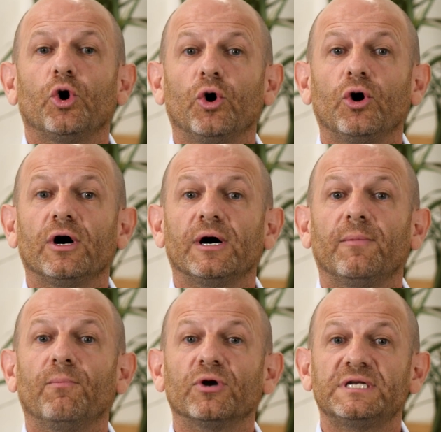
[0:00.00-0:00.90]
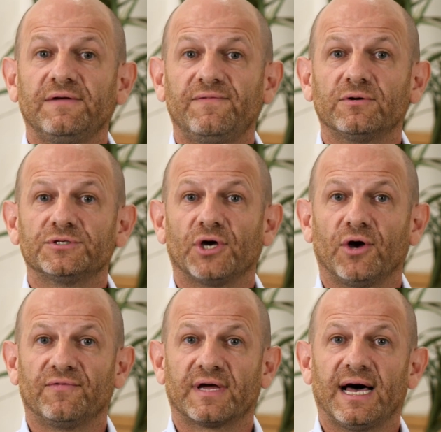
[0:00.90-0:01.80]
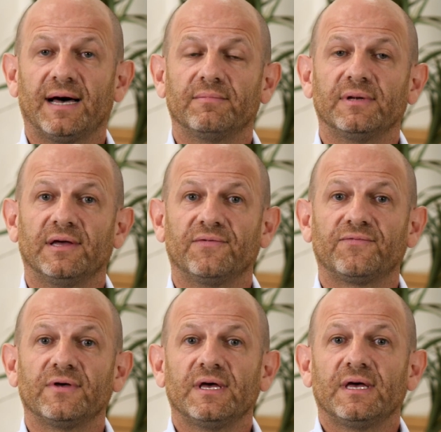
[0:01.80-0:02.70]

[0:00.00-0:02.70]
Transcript: or more difficult to overcome if